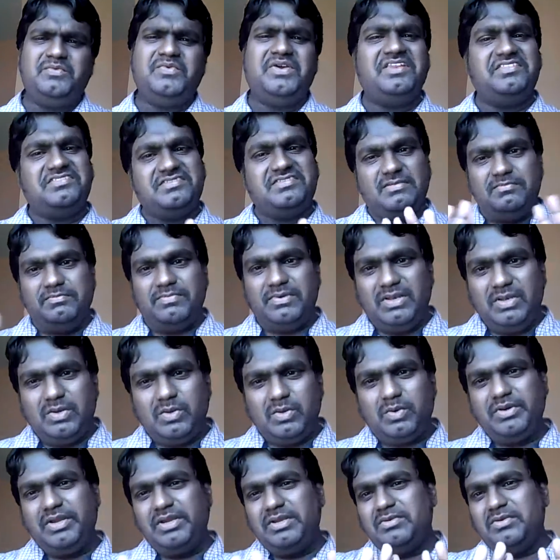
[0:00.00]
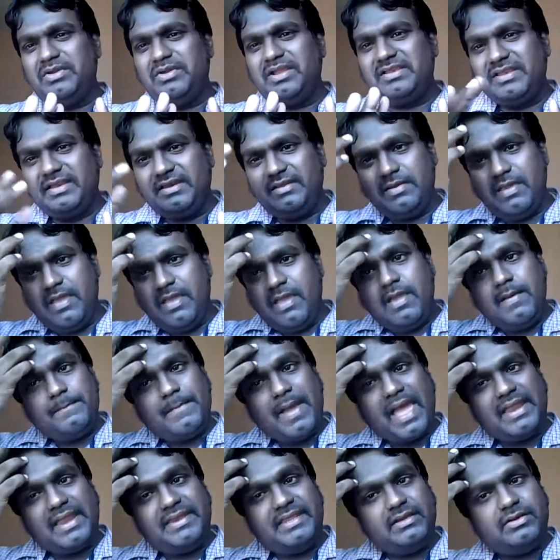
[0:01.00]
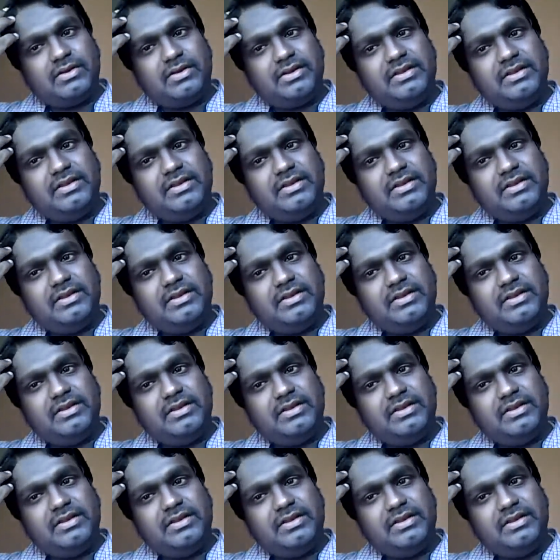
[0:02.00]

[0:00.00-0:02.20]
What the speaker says: very simple, no need to get any panic or